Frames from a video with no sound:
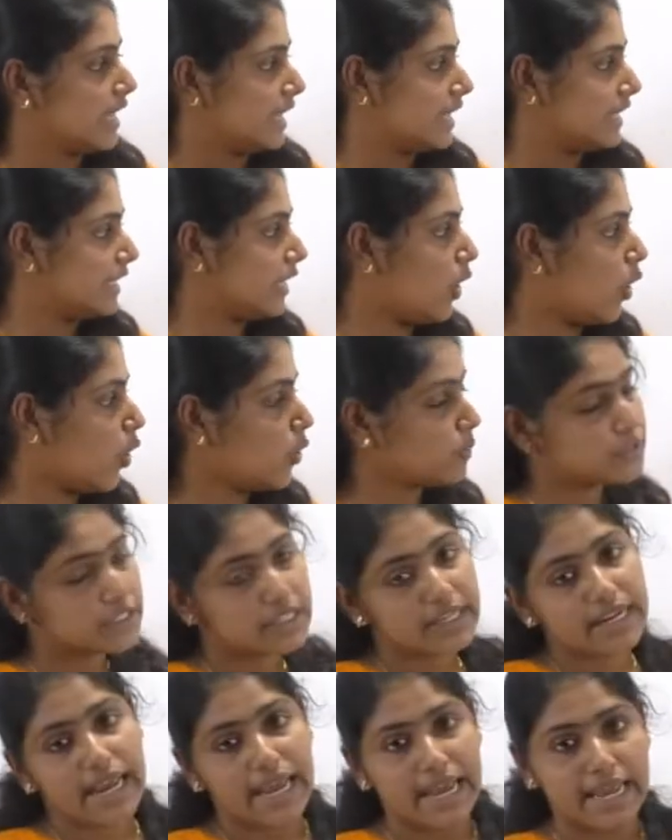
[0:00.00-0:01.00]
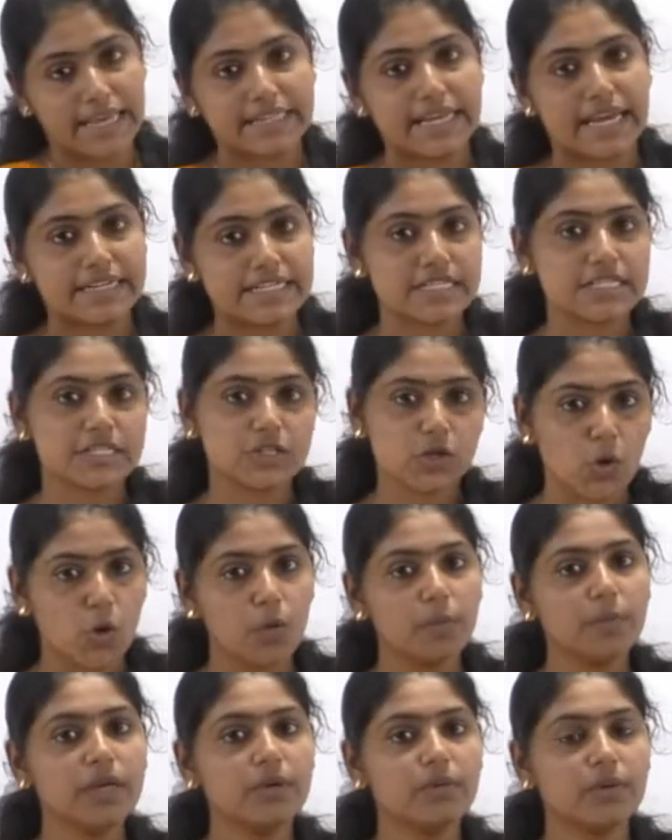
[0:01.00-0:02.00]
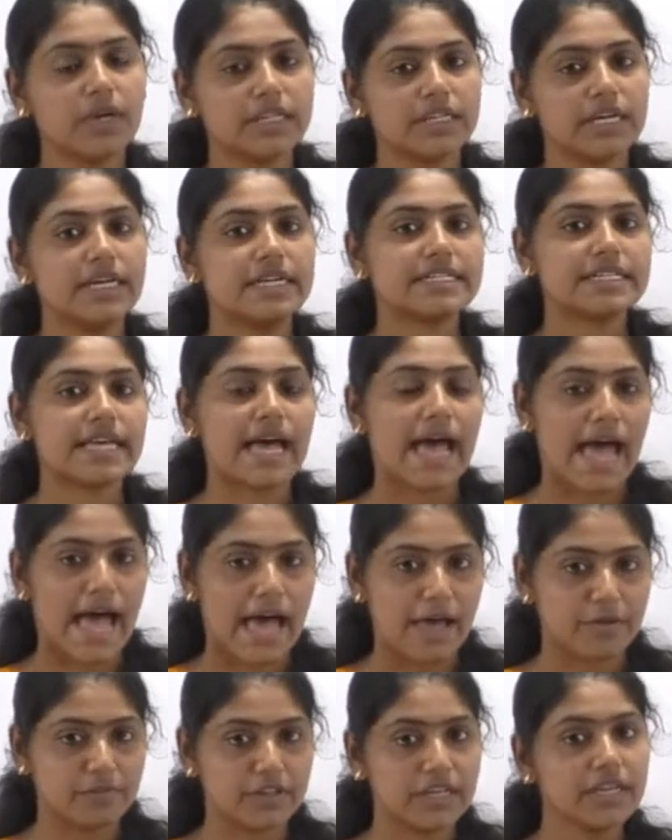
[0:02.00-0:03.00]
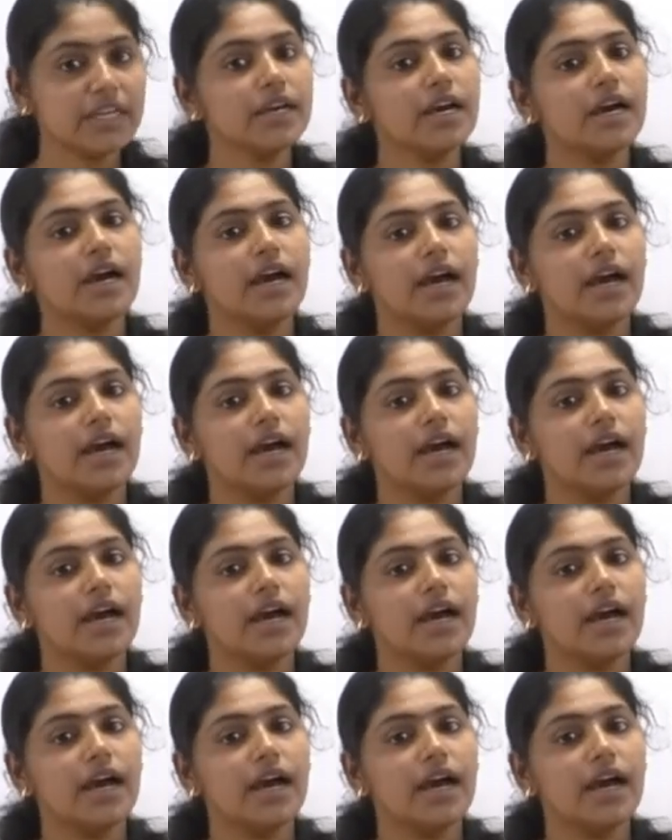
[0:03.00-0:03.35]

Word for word: the option A, that is stormy weather is having